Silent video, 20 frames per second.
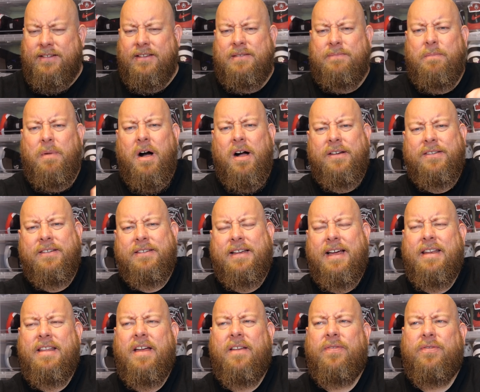this box has kind
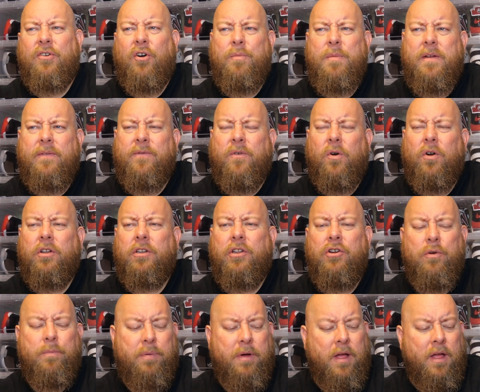of like thrown me for a
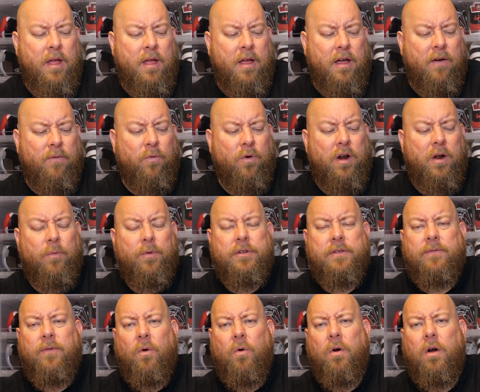loop of what it was
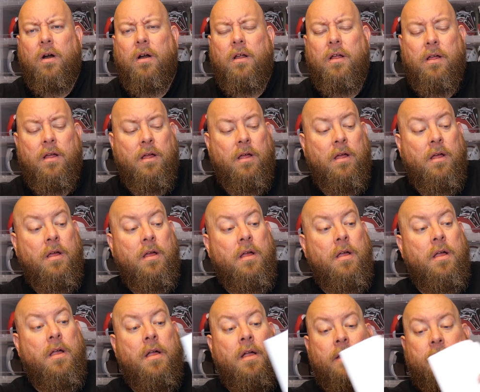for.
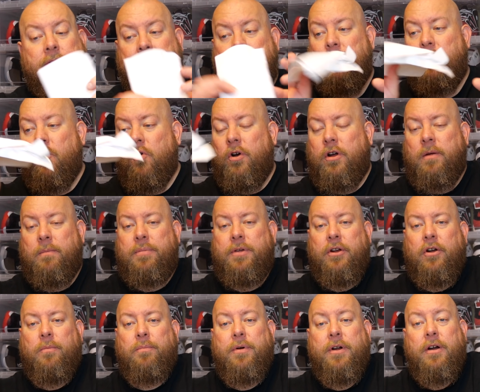Some more
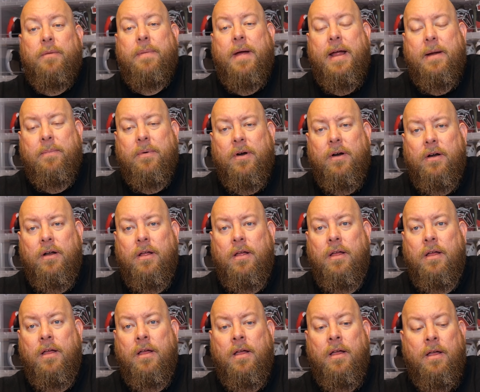computer printer paper.
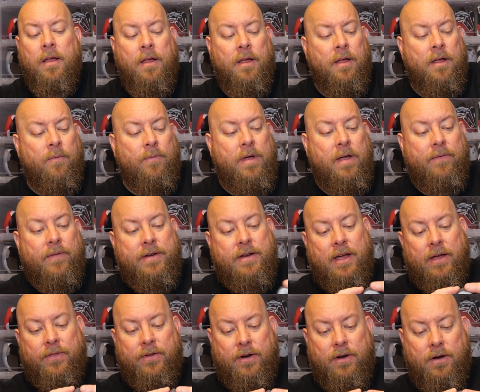We have
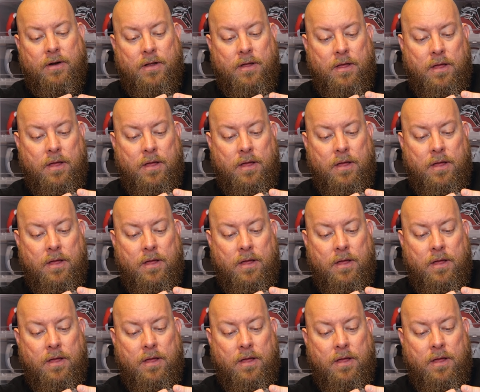another.